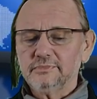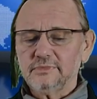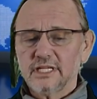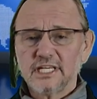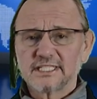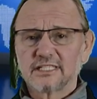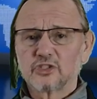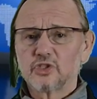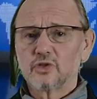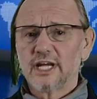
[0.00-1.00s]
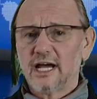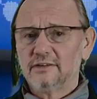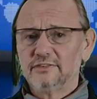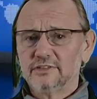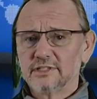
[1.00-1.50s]
is that Azure
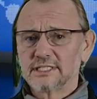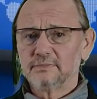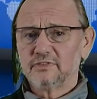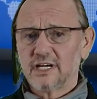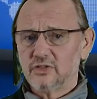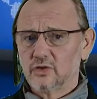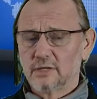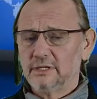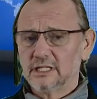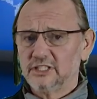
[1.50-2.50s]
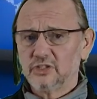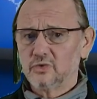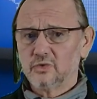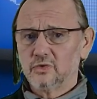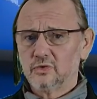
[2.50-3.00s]
have simplified your ability
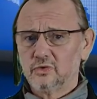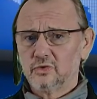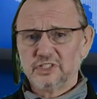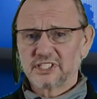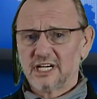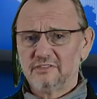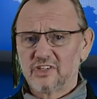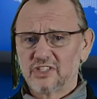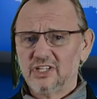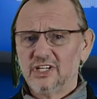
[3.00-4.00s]
to discover